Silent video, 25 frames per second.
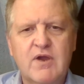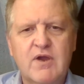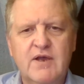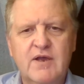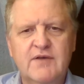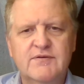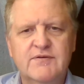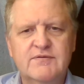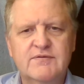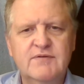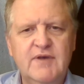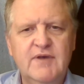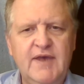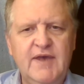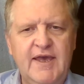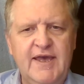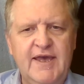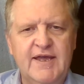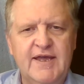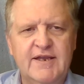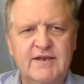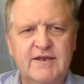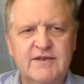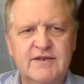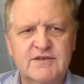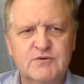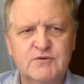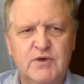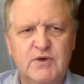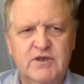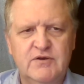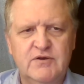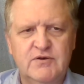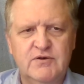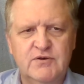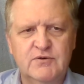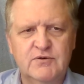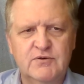Because en is
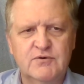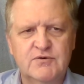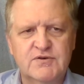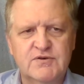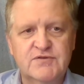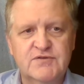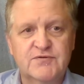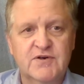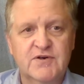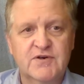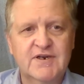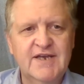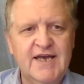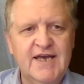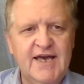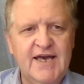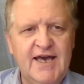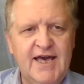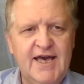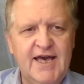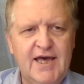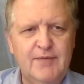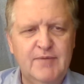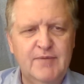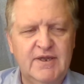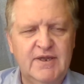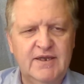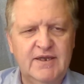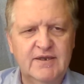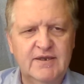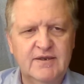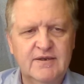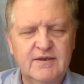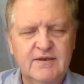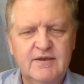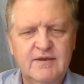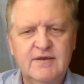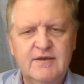what you use for
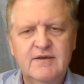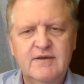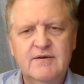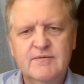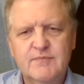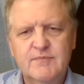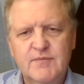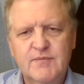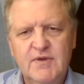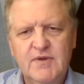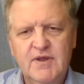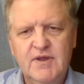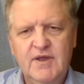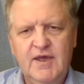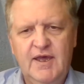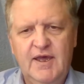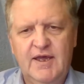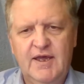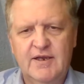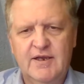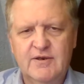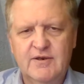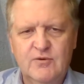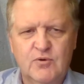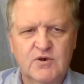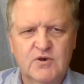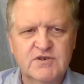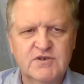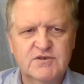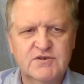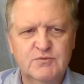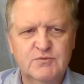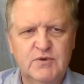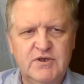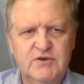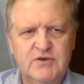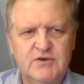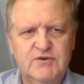common, and of
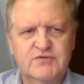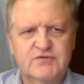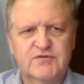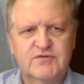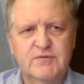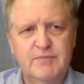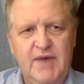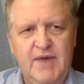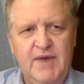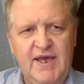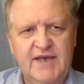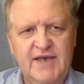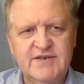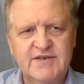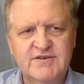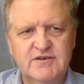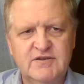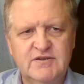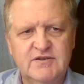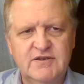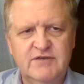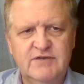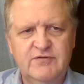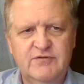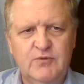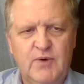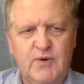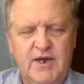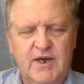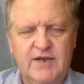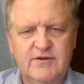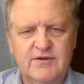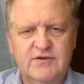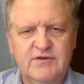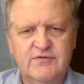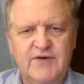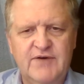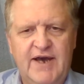course is what you use for masculine if you
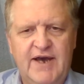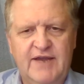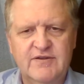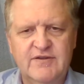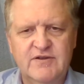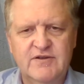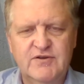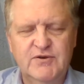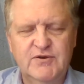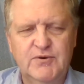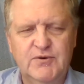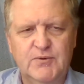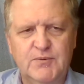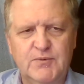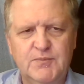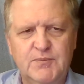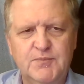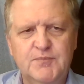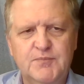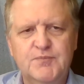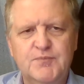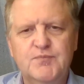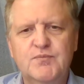want to divide the two.